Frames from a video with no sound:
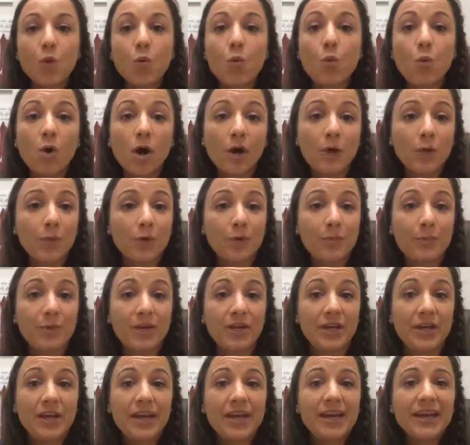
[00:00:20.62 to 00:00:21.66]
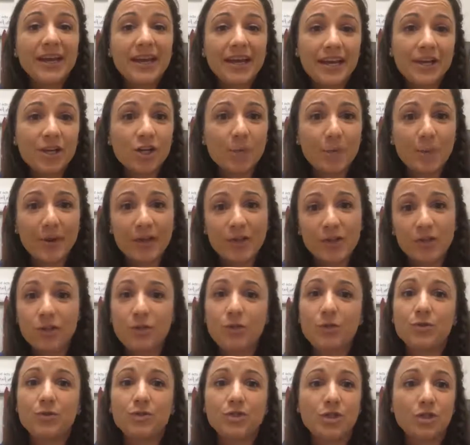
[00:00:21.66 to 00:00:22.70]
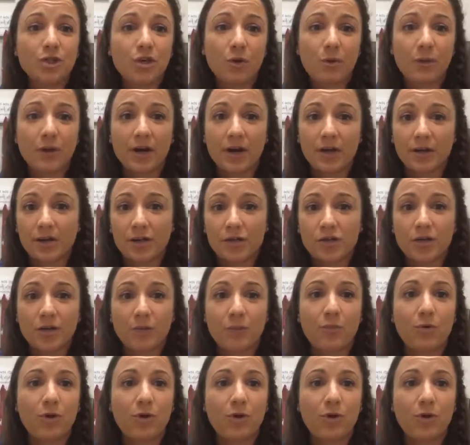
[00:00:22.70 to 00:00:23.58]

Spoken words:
One would be getting your pet used to going on a trip,